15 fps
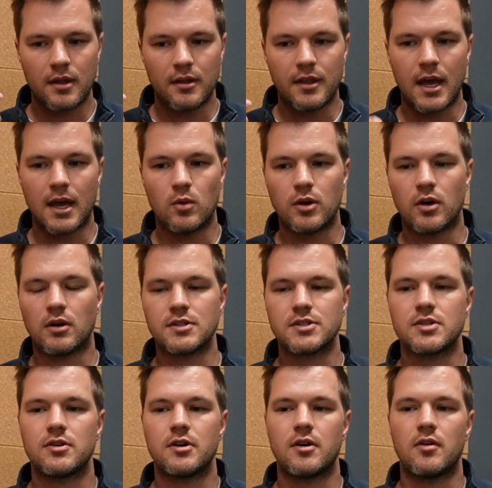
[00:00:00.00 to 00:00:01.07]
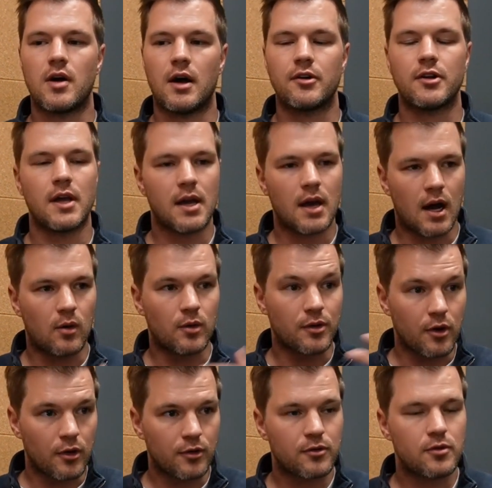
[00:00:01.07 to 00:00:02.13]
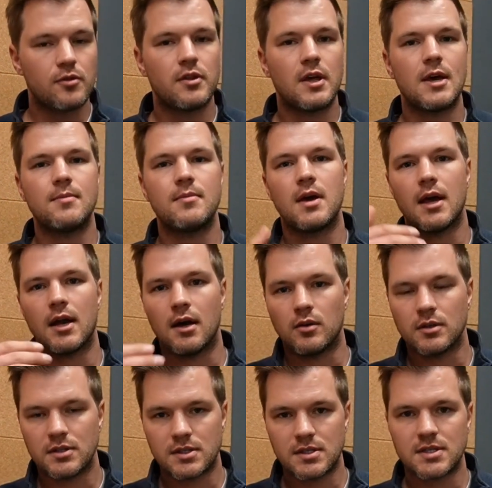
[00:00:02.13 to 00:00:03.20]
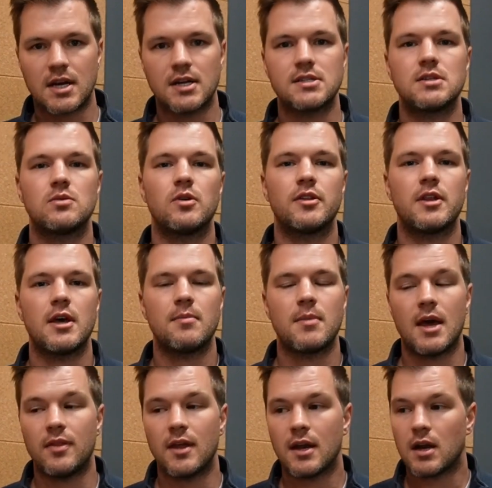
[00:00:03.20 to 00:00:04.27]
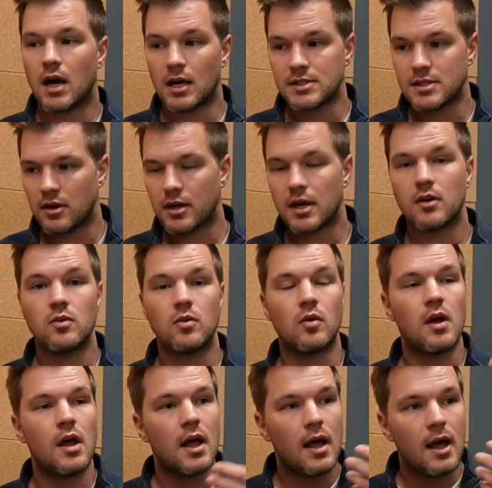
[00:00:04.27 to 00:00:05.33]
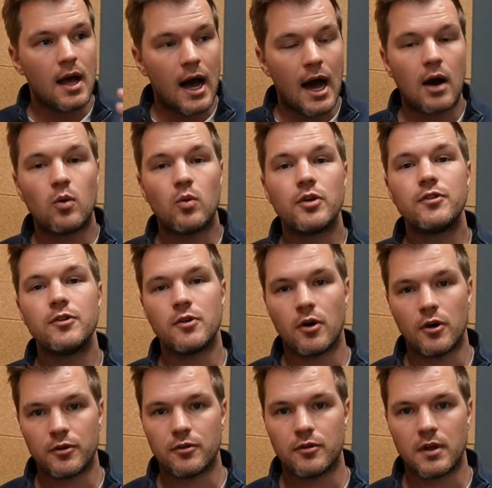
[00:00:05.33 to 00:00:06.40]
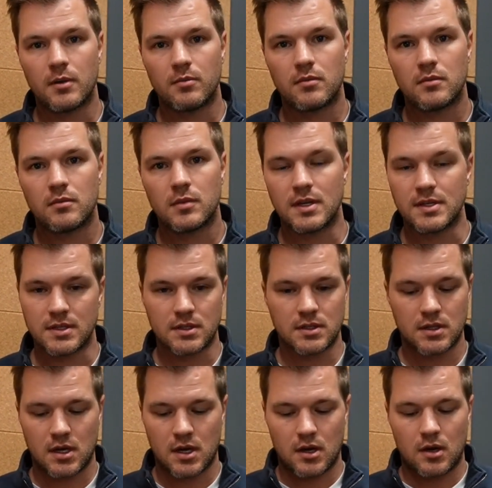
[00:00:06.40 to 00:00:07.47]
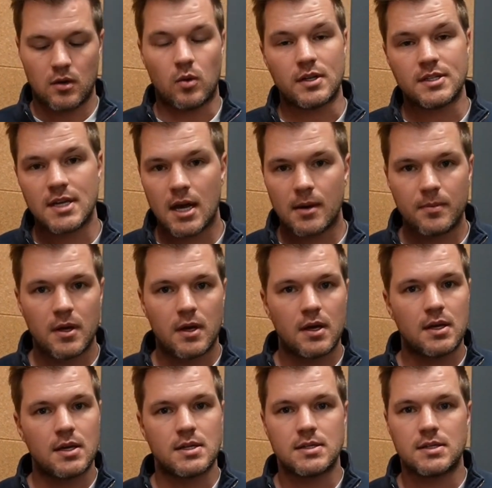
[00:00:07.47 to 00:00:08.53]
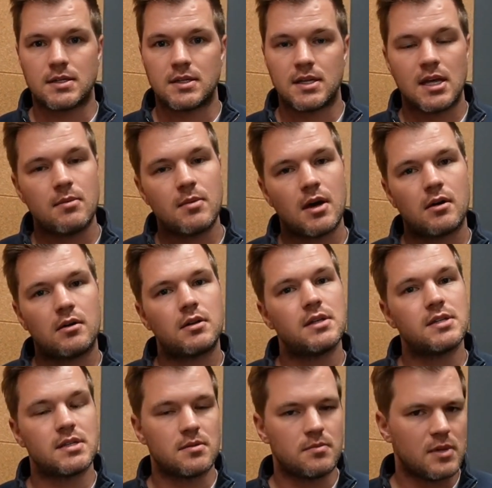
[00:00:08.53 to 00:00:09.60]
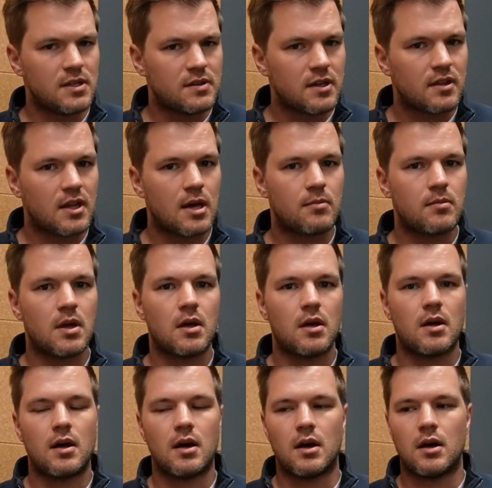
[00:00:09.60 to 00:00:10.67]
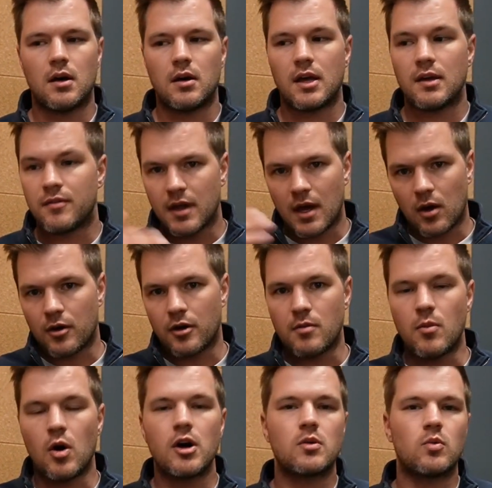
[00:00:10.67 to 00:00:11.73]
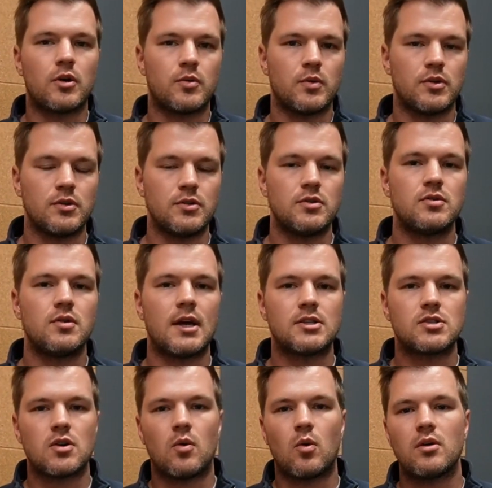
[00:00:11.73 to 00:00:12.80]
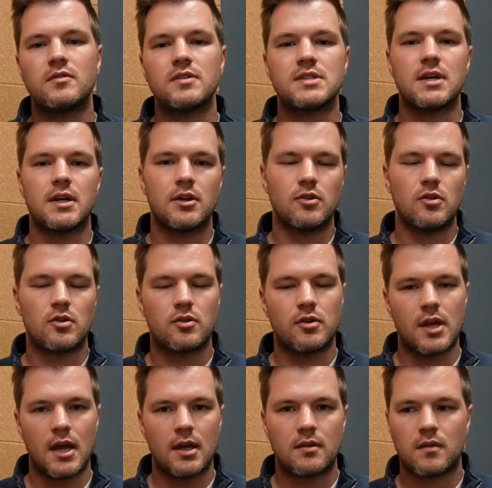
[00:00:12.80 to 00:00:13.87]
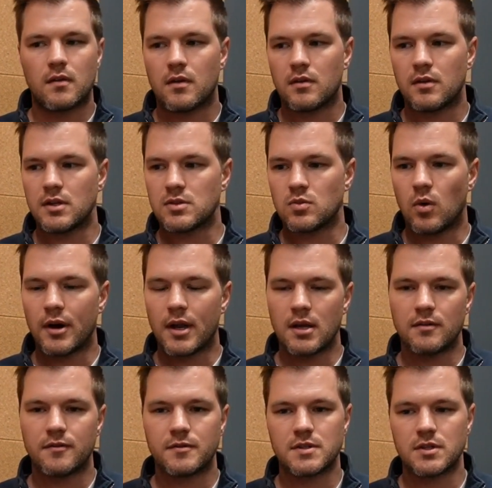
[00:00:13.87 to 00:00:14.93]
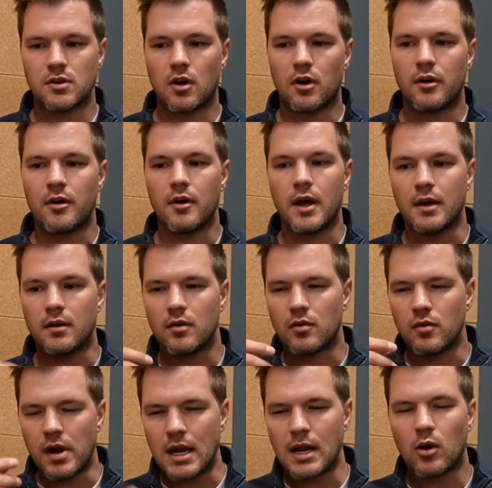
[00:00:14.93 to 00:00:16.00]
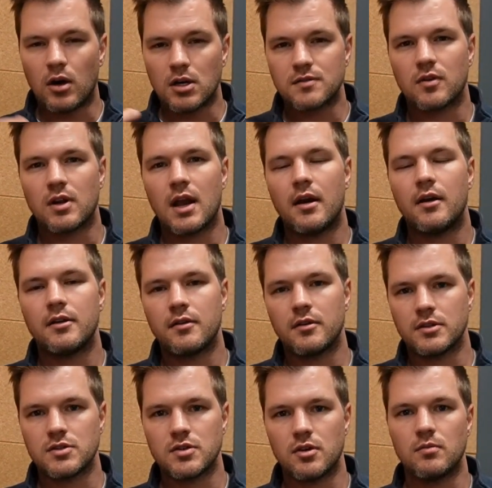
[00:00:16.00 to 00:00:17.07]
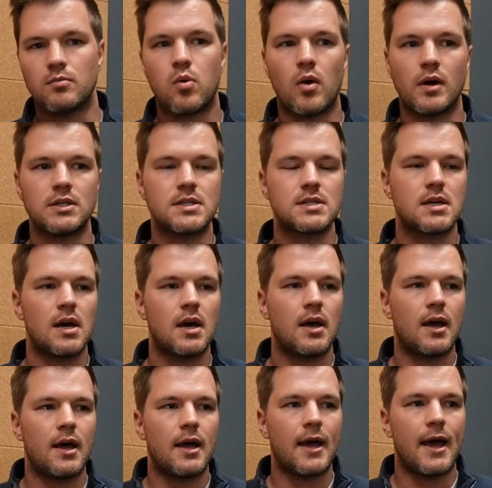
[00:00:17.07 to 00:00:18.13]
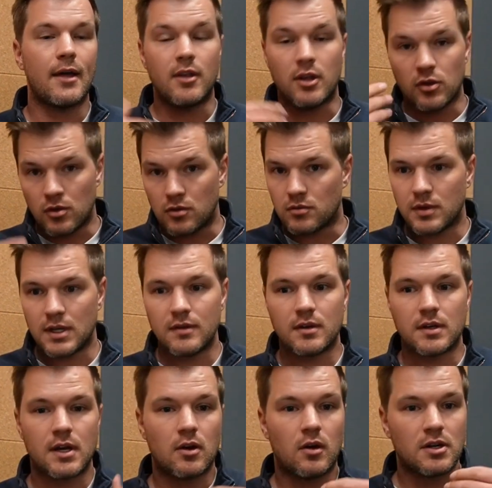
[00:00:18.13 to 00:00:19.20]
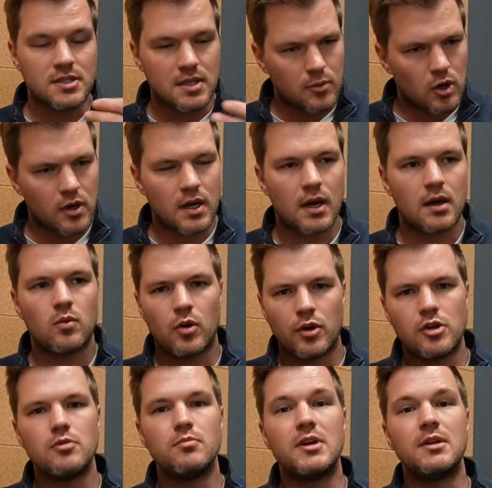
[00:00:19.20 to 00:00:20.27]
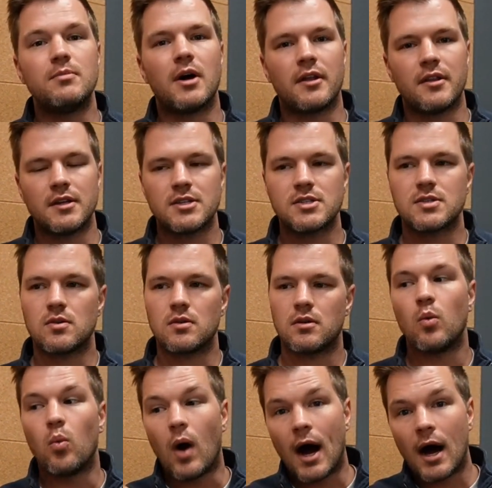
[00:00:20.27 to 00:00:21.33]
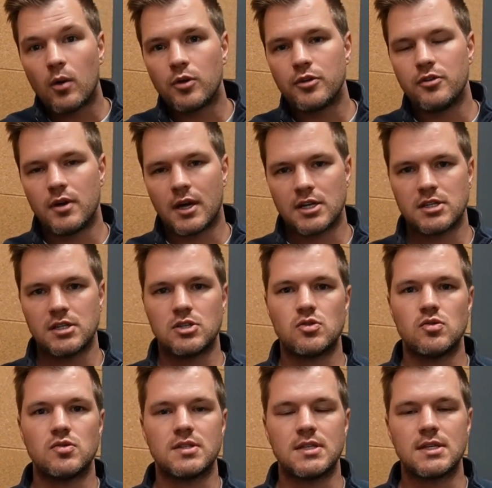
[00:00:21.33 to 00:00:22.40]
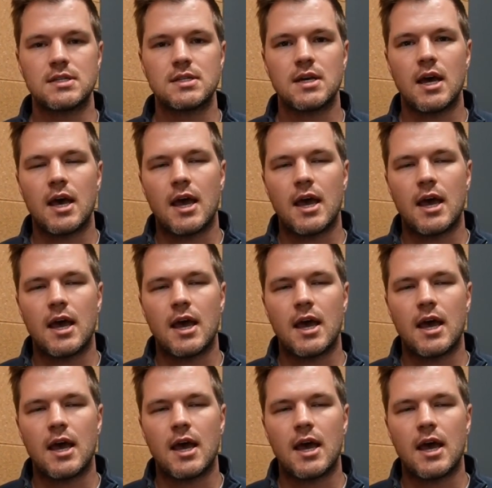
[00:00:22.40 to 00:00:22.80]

They would answer it around, yeah, I would go to them and I would discuss it with them. And then I say, okay, cool. How would you go to them? Is it WhatsApp? Is it email? Is it meeting them? Uh, if they are remote, what would you do? And so all of a sudden you create this what if scenario and really ask for clarity on certain points. And then you even can ask them, okay, what do you mean by this? Why would you actually choose this?